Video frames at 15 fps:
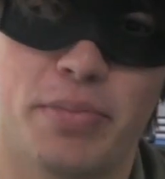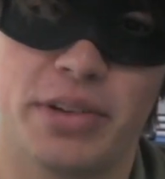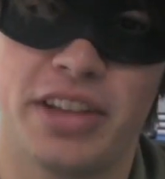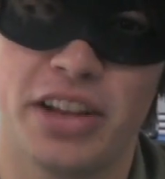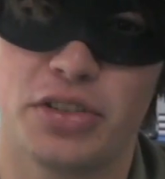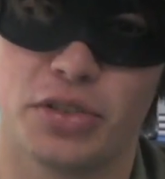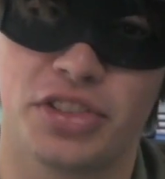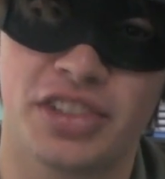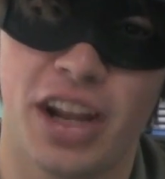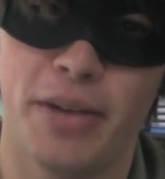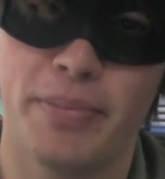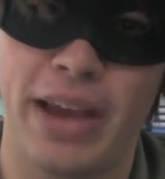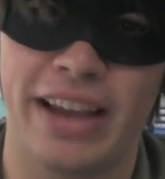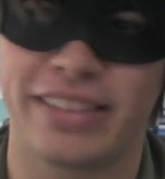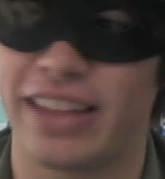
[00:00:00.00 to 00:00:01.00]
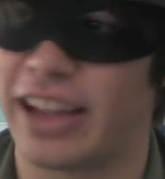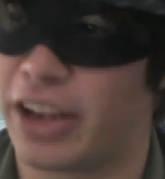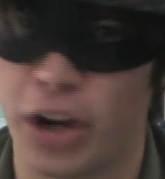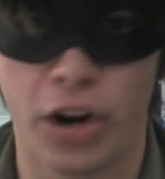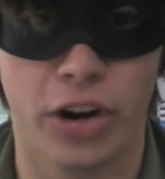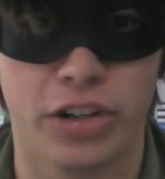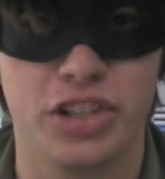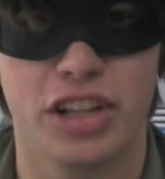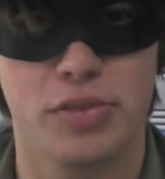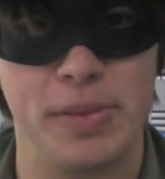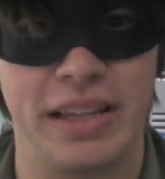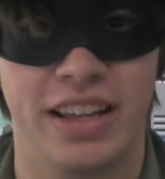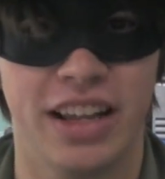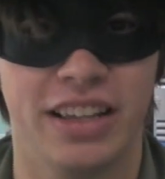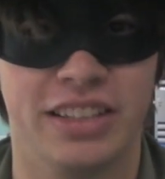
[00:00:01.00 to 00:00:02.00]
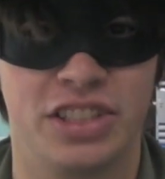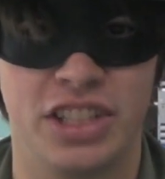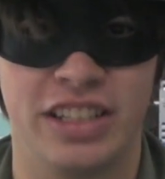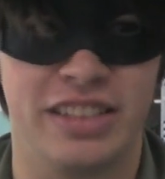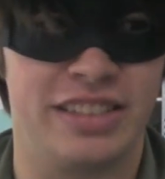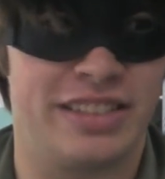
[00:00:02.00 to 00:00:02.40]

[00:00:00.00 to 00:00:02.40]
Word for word: potential scumbags like her just because she's